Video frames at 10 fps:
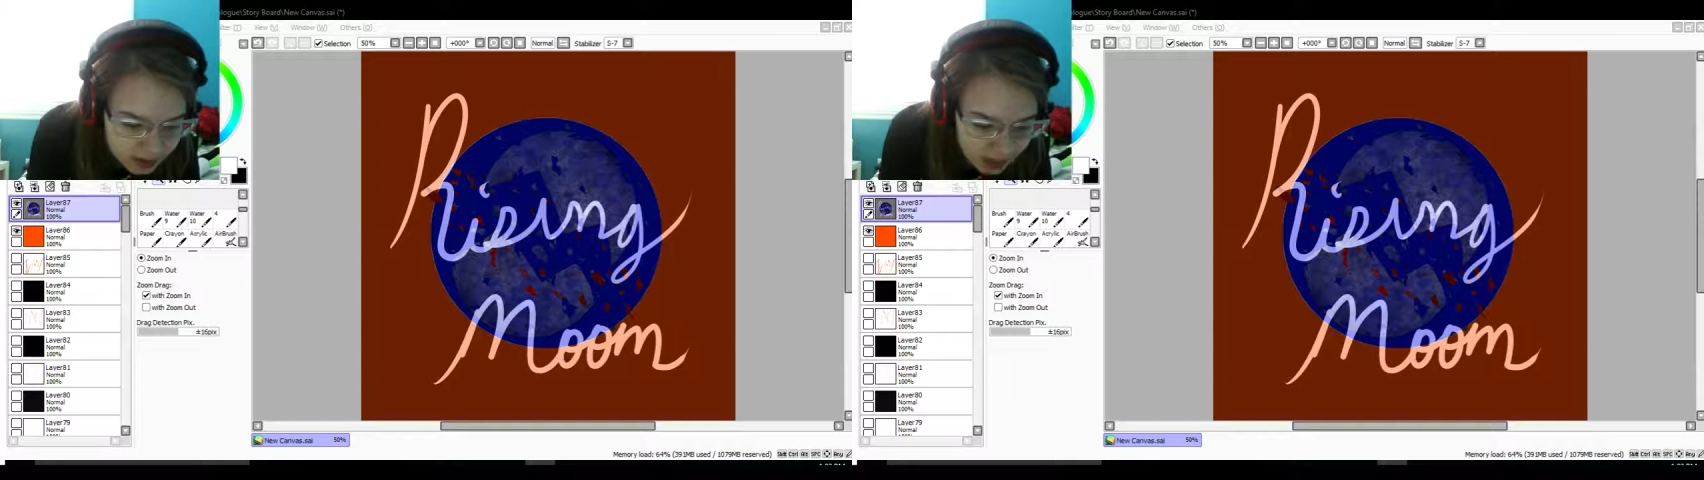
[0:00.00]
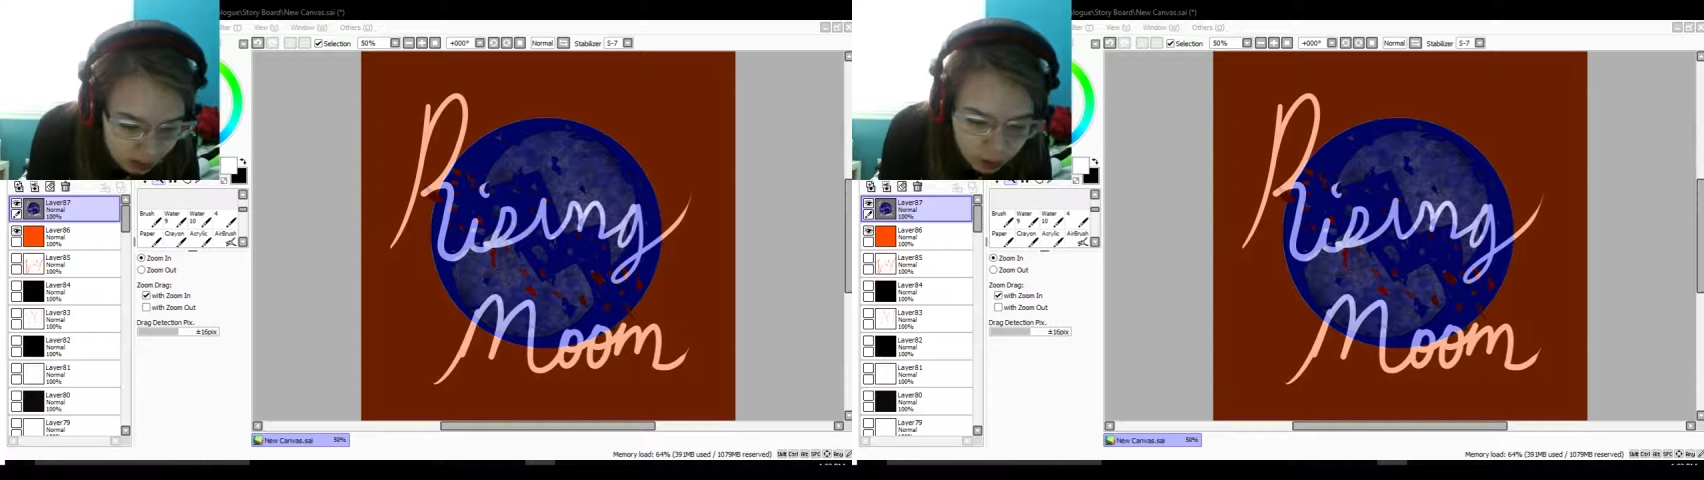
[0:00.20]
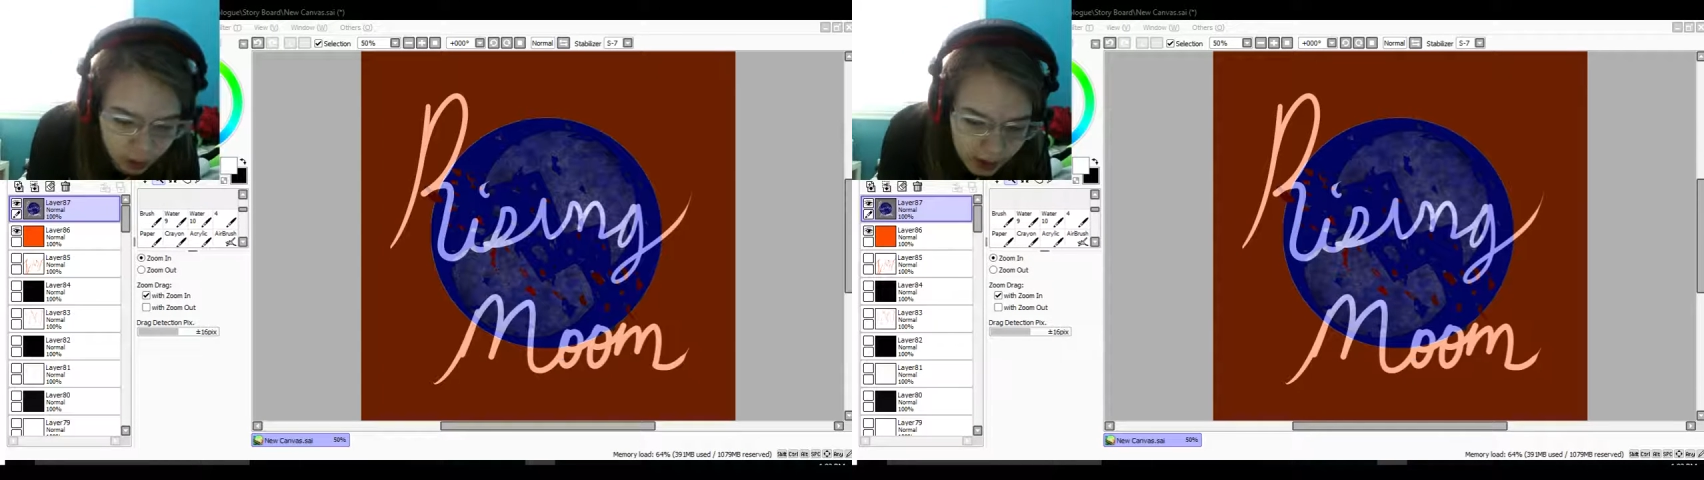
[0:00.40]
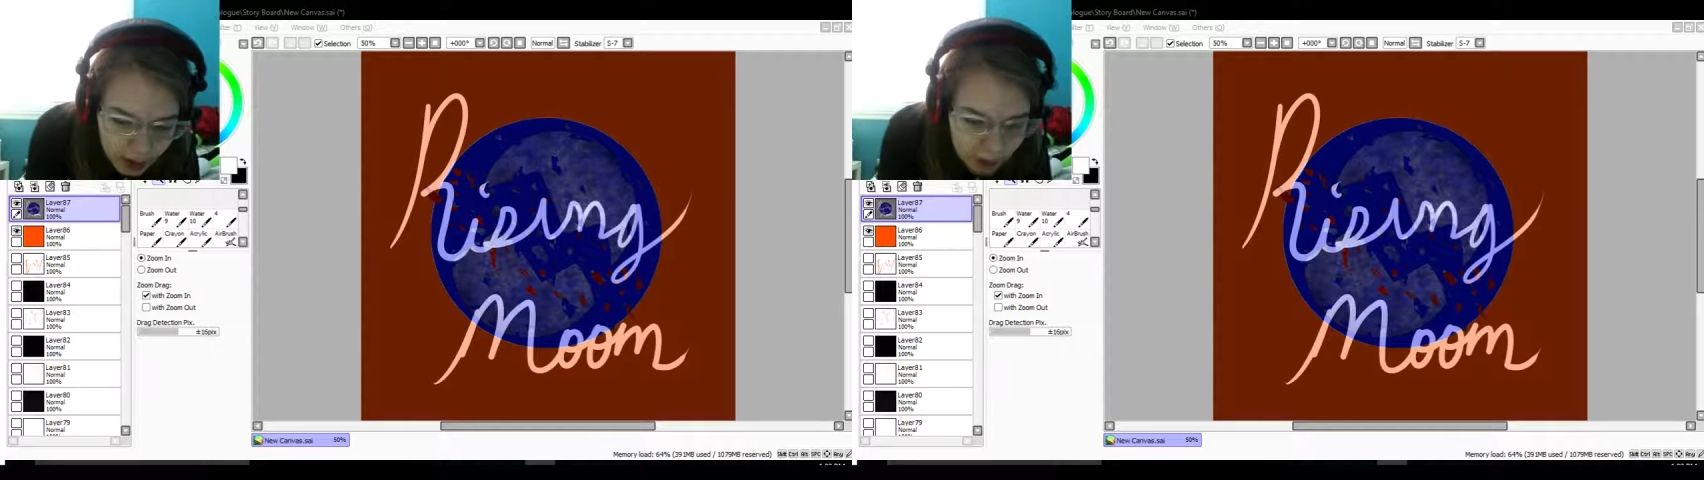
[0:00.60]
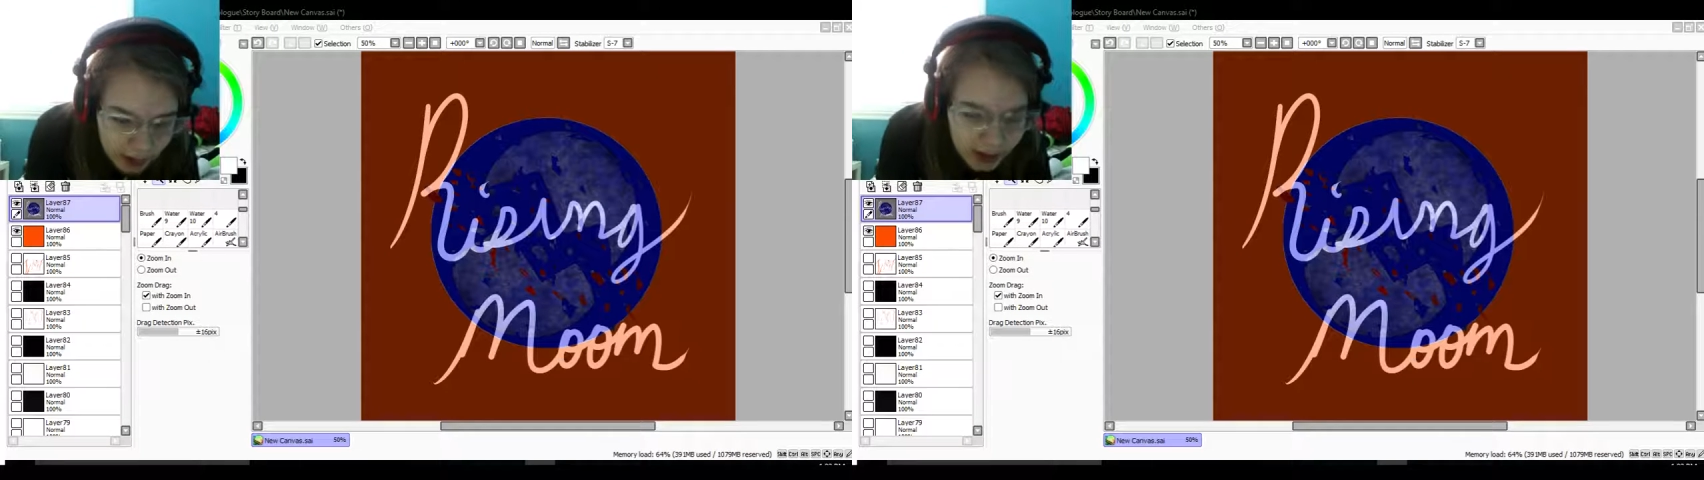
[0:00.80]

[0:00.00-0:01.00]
running away